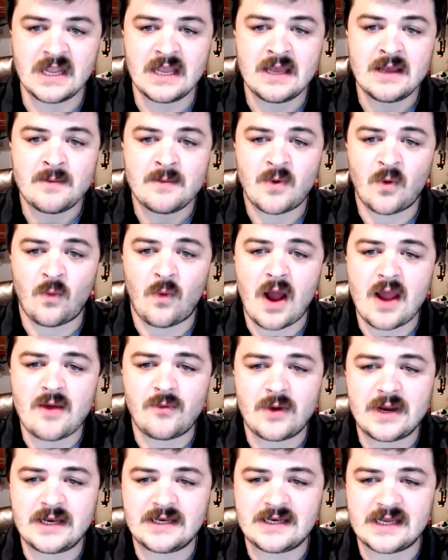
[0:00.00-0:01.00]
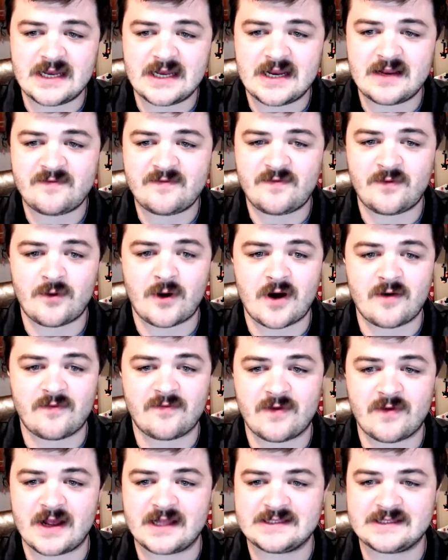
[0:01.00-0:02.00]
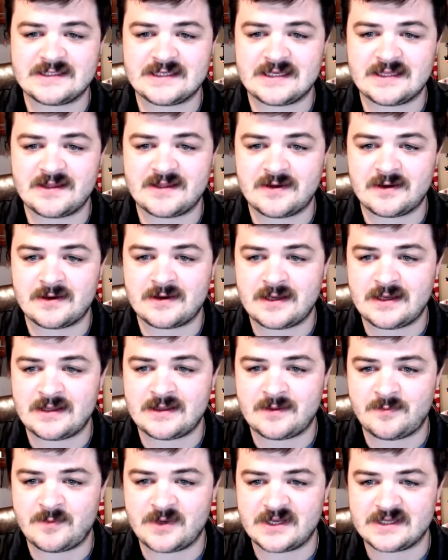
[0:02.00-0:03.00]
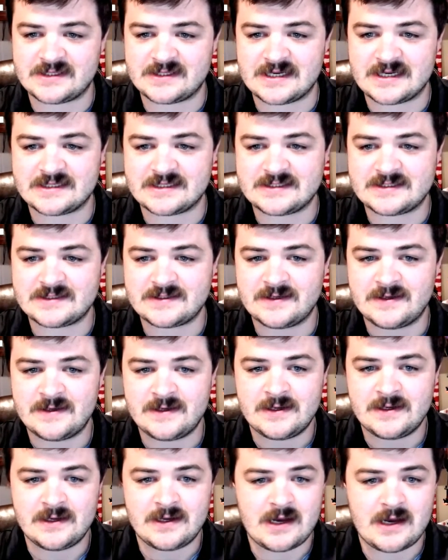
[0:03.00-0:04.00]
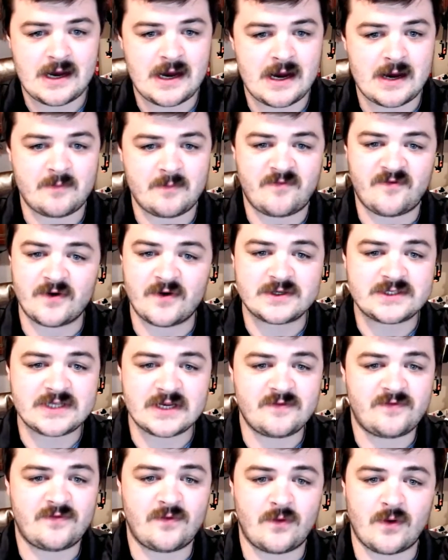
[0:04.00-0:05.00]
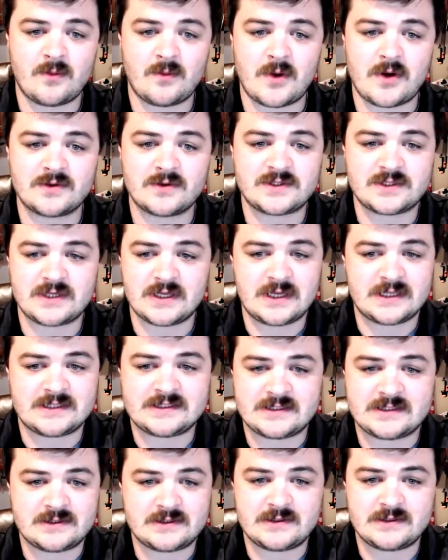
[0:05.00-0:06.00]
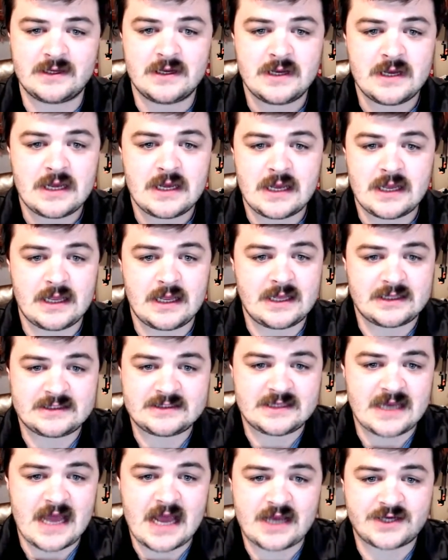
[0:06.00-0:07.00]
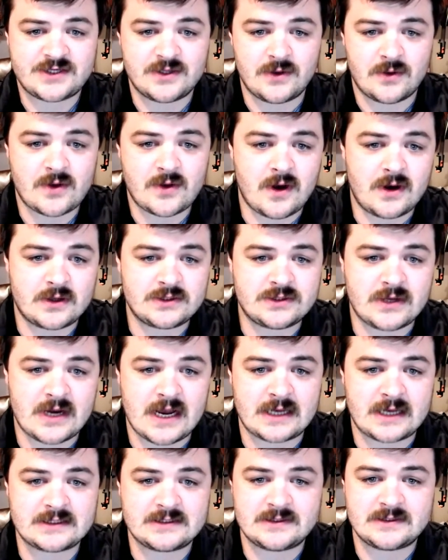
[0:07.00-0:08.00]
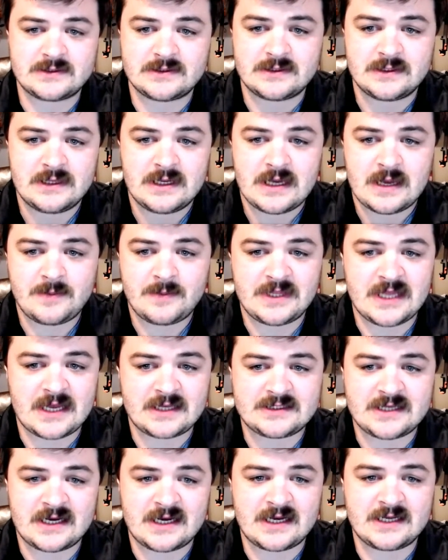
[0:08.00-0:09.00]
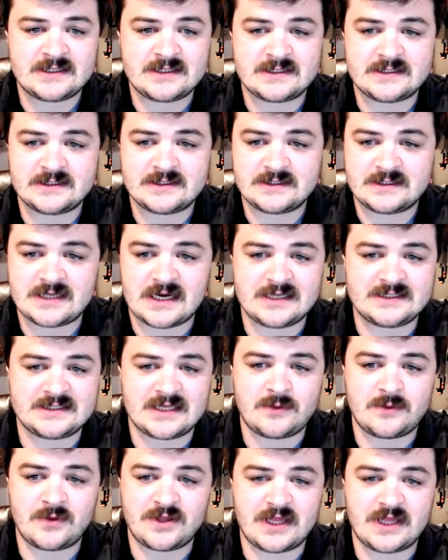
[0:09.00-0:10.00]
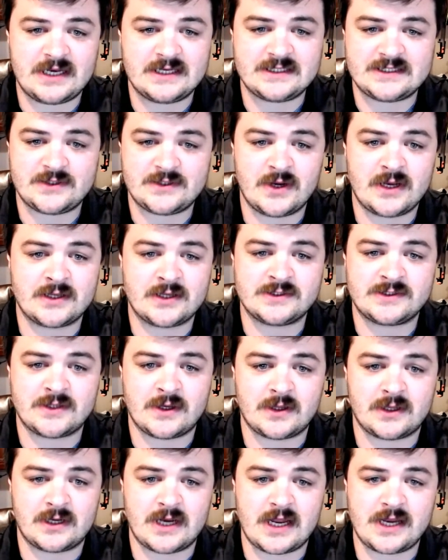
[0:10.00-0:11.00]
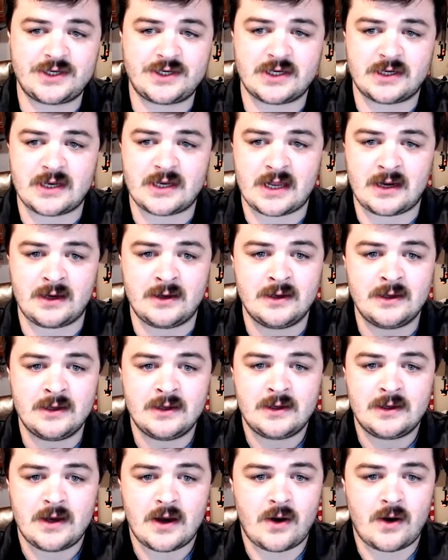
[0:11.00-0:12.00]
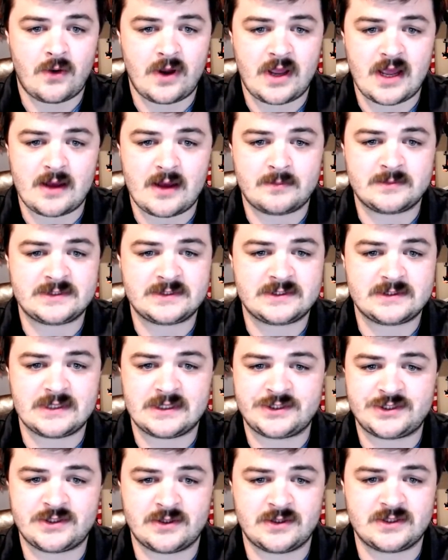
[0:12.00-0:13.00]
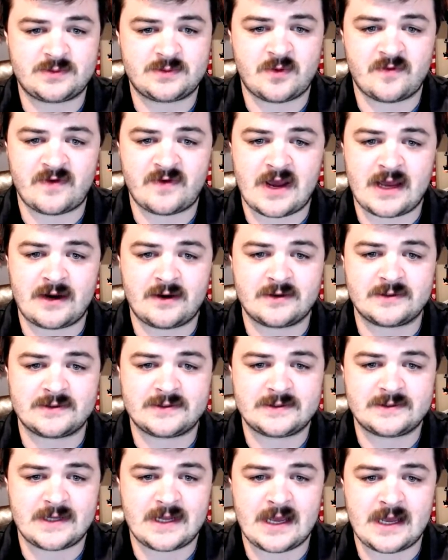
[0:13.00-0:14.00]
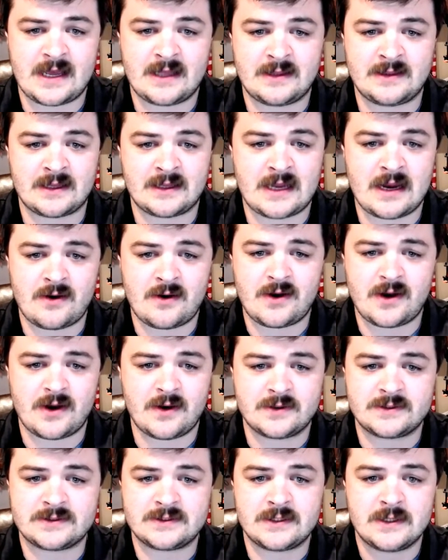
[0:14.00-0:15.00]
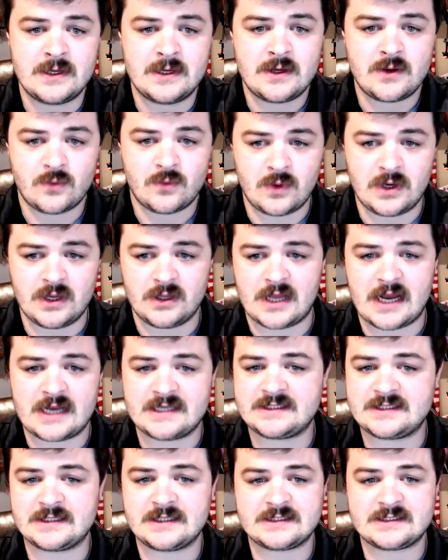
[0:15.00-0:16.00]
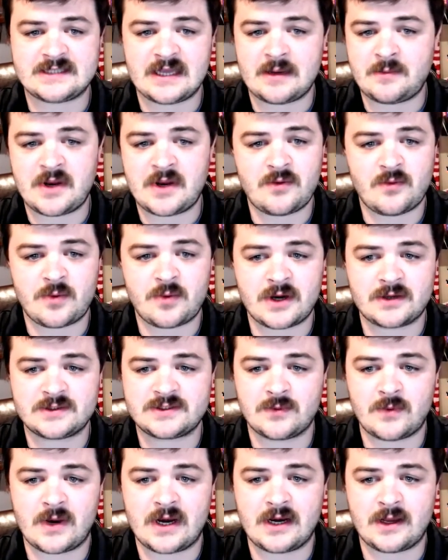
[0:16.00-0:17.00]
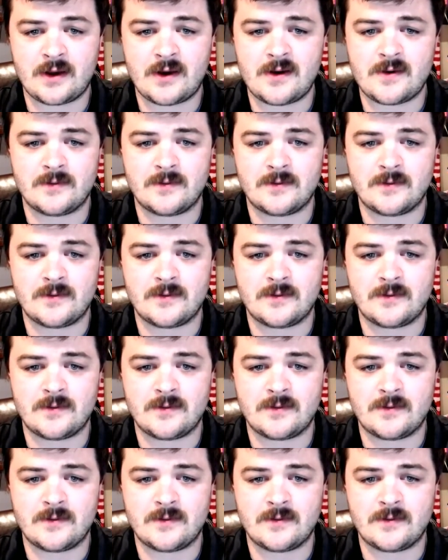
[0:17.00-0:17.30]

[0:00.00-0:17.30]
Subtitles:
But why we did it for our friends in the business. First and foremost, it's national contracts. I mean, that ties in with industry consolidation and OEMs, insurance providers, and the carriers realizing that same-day repair is the way to go.